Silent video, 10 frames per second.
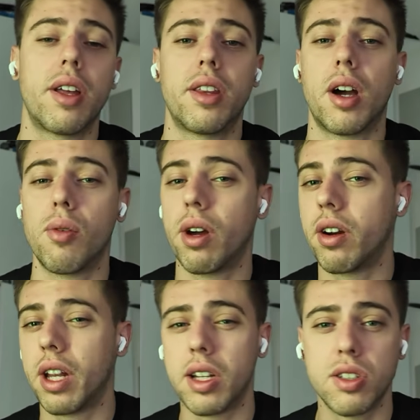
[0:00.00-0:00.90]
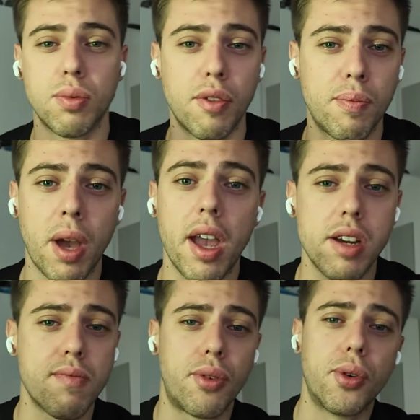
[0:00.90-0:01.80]
right now, whether that is with
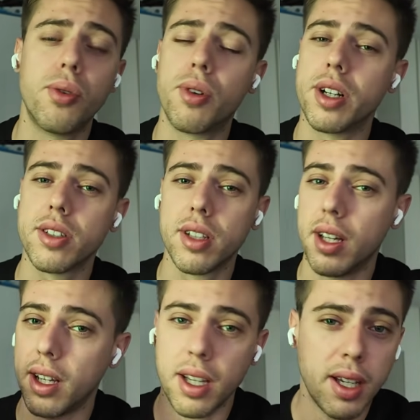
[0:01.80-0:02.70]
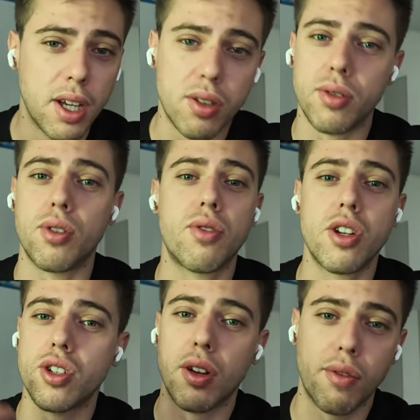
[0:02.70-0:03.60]
pain, progress,
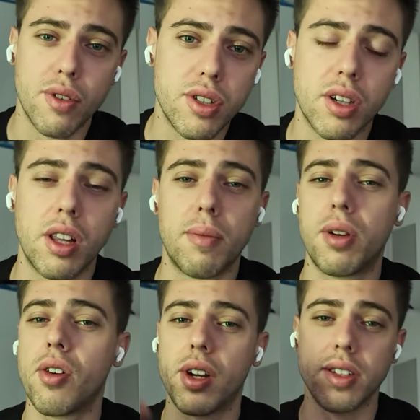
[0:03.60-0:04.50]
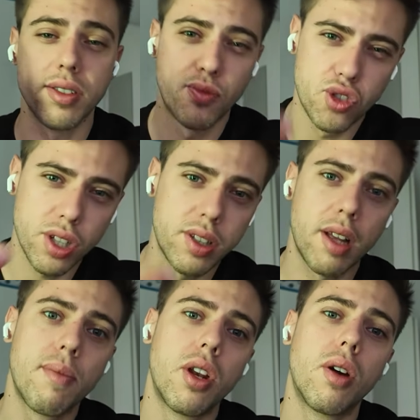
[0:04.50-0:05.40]
nutrition, physical appearance, just
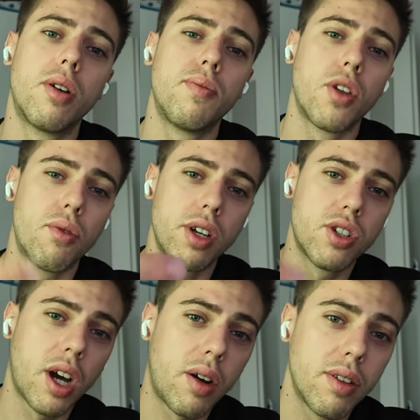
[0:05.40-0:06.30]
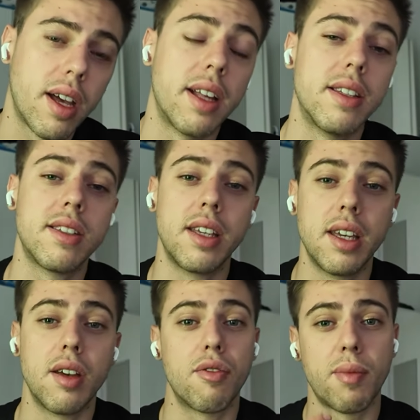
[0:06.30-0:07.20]
let me know, reach out and
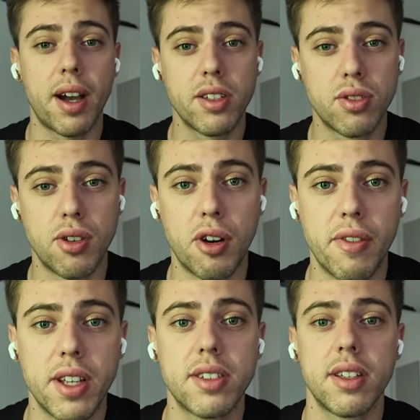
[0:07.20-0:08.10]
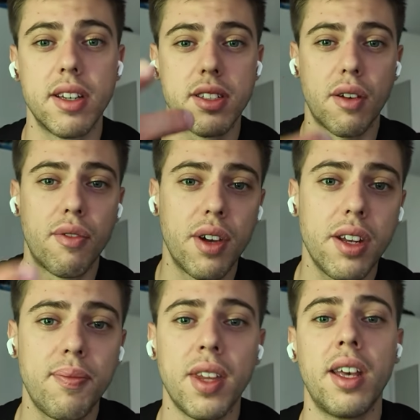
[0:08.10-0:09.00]
see if my service is a
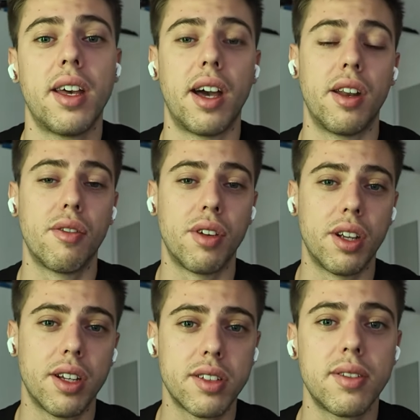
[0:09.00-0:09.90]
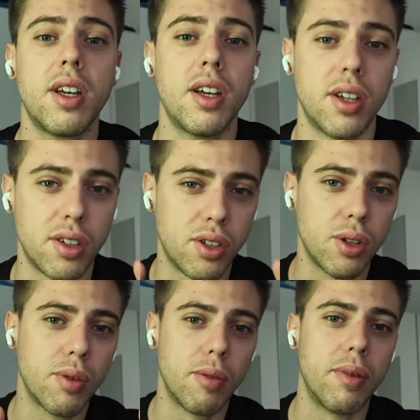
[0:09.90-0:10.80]
fit. And if it is, you
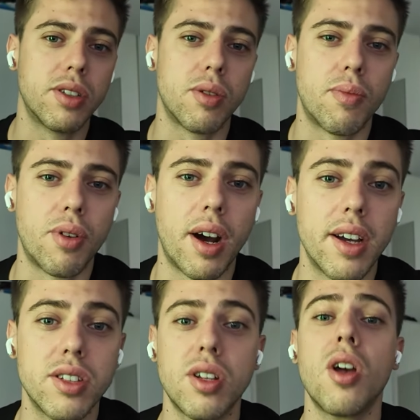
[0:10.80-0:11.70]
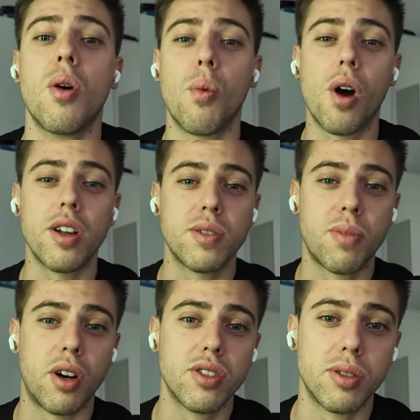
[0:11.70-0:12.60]
will be surprised what is
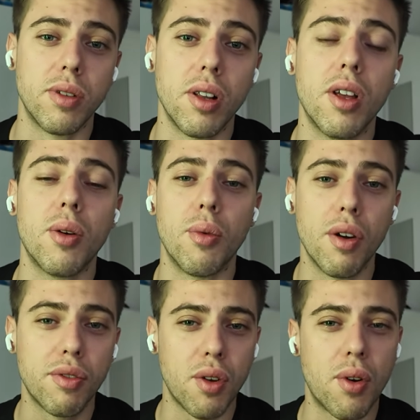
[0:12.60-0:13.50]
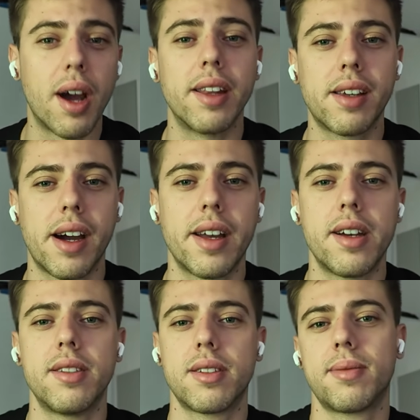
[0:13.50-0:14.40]
possible with the right
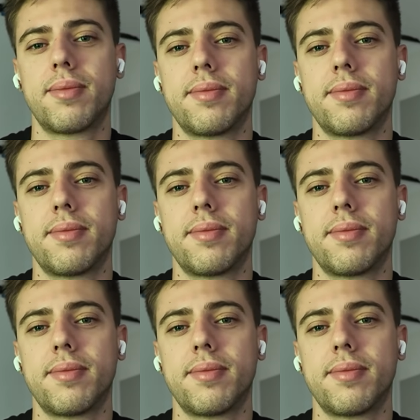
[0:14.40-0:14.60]
guidance.